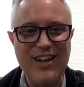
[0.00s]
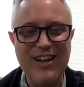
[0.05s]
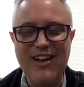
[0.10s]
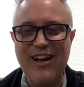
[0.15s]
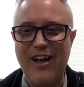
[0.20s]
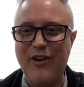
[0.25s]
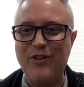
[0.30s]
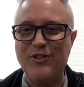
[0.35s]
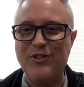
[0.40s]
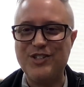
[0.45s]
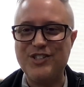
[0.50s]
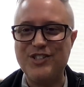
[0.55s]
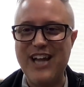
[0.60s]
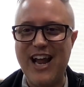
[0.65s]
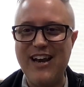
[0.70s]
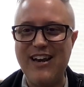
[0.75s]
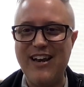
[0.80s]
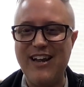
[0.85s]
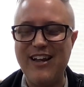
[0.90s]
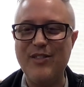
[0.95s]
an
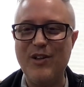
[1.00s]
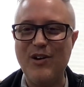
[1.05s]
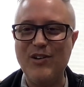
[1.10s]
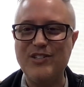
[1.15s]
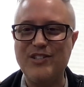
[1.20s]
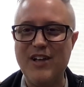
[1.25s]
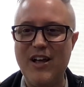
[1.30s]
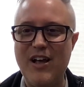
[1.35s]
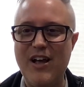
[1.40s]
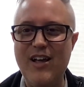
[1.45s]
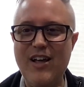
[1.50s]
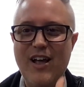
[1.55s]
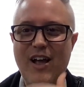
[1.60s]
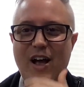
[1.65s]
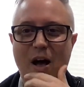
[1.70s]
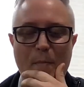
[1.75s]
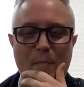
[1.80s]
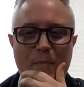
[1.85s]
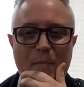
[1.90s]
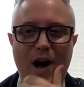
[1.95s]
understanding there's a
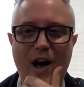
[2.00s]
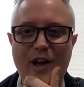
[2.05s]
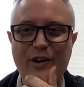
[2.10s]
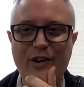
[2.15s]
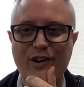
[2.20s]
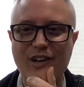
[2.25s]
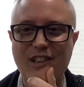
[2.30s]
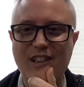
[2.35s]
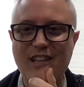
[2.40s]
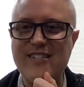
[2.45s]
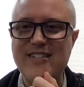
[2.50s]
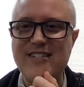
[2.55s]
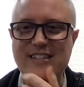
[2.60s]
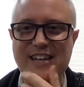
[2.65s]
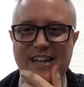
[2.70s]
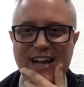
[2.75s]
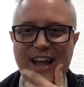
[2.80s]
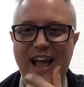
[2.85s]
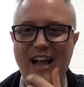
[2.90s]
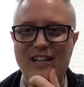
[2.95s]
a modern
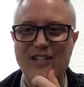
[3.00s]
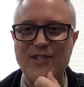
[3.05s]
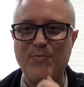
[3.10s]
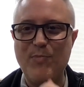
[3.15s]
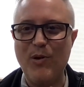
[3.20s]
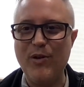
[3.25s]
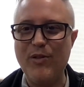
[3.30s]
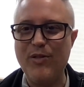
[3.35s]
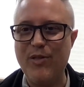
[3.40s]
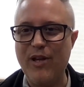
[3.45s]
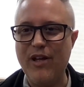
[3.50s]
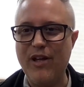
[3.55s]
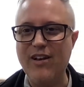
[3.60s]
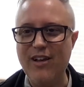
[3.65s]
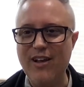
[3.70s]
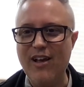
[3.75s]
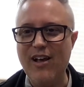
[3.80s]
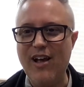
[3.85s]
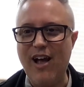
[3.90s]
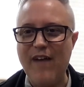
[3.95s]
listening expert that
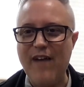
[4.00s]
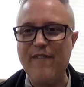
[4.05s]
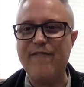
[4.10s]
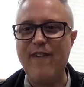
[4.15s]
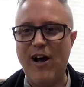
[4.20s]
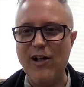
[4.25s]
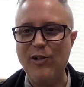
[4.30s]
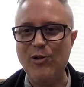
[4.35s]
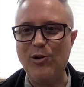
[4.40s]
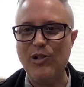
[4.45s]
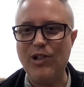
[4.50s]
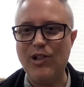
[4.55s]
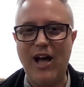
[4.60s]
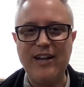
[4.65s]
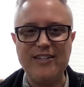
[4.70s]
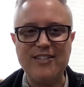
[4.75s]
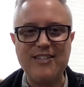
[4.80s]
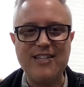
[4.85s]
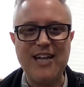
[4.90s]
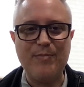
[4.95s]
I follow a lot
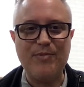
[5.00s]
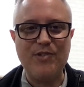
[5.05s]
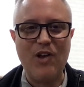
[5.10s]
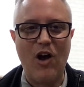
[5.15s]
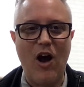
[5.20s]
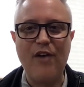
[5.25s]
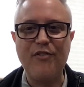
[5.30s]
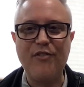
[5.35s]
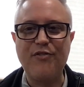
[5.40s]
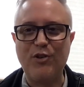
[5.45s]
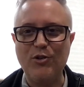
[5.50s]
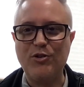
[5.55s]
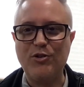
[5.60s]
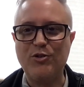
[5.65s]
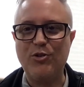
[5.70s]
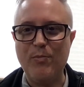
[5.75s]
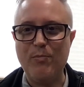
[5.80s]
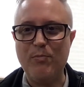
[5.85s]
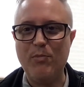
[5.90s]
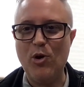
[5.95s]
his name's Oscar
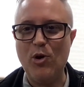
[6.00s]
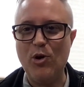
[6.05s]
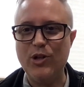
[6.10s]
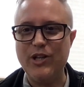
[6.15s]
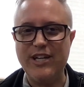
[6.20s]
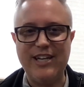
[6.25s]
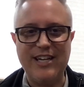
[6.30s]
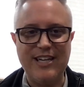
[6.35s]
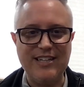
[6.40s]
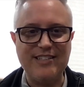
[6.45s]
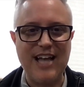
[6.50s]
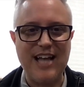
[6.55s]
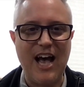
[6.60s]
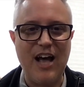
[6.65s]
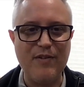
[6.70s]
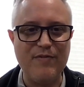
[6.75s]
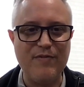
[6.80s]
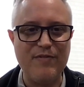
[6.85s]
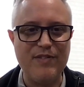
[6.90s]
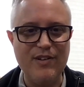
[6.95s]
Trimboli he's out
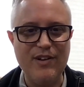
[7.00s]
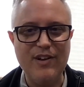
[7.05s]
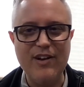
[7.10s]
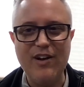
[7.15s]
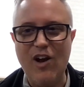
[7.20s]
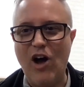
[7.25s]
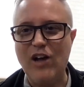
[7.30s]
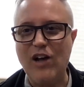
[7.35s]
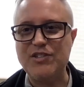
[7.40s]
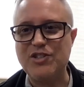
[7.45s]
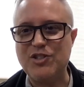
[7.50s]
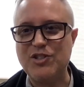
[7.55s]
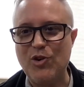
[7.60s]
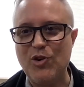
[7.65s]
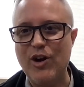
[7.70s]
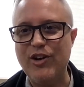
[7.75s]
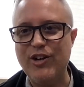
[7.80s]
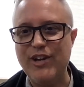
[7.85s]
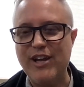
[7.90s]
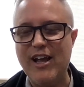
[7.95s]
of
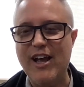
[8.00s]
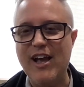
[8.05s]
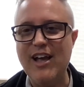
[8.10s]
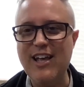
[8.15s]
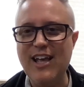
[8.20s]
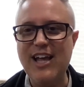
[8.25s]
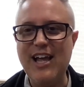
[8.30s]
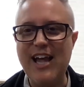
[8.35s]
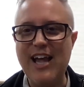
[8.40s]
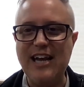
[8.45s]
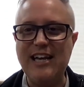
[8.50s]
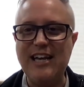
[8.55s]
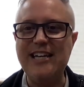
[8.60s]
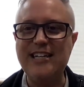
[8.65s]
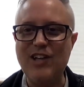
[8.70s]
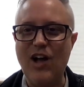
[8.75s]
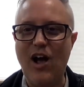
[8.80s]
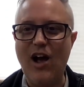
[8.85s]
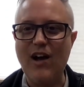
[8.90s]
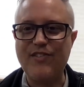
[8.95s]
Australia and he
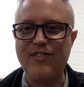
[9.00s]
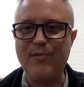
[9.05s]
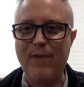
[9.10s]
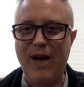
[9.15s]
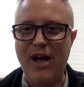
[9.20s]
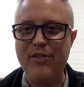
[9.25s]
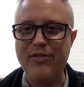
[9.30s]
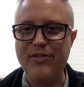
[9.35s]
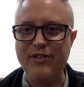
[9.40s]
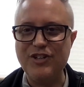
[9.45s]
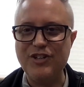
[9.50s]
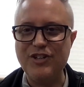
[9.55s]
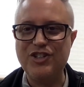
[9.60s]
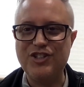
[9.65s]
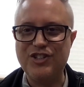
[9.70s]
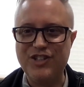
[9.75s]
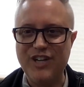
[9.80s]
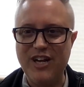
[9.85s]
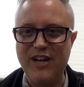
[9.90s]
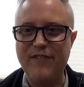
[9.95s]
talks about this
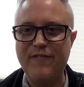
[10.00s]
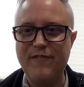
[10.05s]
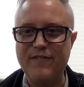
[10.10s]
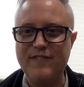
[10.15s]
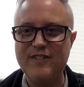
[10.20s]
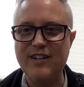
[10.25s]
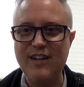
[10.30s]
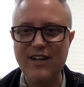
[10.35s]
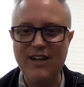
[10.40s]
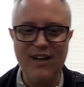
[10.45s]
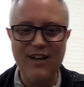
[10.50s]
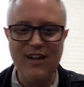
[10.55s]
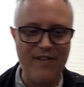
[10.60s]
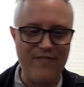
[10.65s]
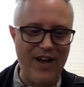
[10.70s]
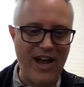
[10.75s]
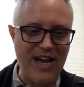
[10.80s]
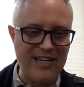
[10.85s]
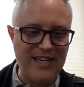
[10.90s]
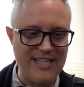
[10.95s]
shift of
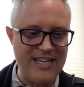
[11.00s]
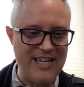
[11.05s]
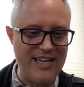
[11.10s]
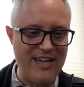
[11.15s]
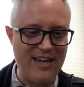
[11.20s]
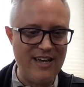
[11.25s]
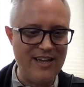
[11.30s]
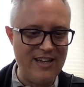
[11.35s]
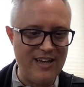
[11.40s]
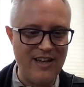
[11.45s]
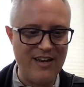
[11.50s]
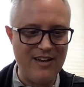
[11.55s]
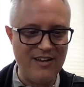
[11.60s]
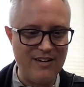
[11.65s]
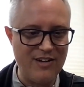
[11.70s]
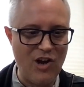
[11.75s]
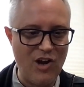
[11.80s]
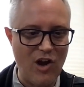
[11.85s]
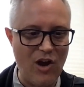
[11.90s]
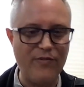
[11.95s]
idea
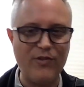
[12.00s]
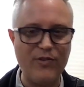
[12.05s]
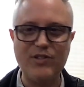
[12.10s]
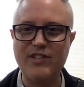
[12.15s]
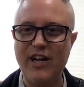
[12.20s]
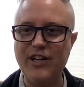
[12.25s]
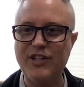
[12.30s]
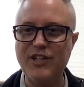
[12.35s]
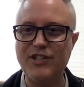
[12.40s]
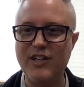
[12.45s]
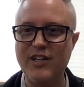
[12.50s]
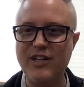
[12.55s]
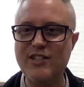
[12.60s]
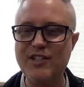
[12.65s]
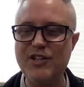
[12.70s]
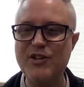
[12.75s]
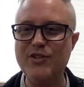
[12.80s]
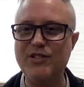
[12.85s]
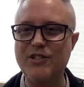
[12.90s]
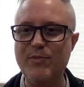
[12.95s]
in conversation because it
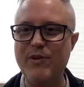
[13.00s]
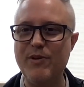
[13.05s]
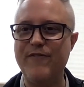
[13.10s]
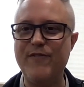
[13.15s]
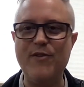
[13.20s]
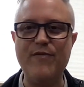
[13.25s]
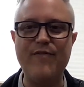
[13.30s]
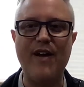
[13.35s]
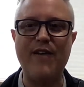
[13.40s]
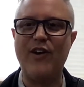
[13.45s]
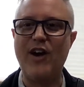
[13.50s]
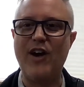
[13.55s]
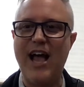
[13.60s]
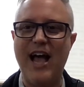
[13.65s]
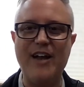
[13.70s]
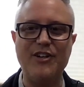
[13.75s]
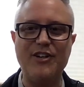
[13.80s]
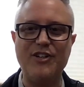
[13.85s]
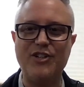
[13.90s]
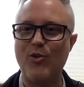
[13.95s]
used to be if you've ever
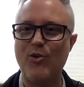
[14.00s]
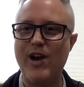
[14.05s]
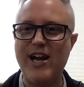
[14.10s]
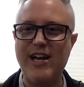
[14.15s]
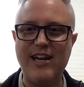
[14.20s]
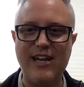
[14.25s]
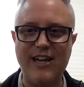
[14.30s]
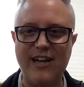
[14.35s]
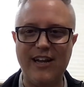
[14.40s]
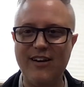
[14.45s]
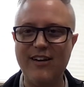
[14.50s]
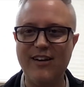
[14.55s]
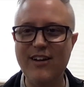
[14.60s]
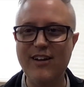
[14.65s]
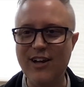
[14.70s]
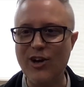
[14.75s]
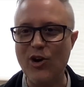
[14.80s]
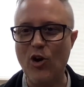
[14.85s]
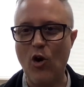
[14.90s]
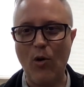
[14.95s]
had training in
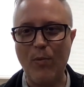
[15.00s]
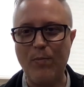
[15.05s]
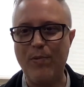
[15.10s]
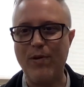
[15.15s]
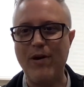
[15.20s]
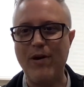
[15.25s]
corporate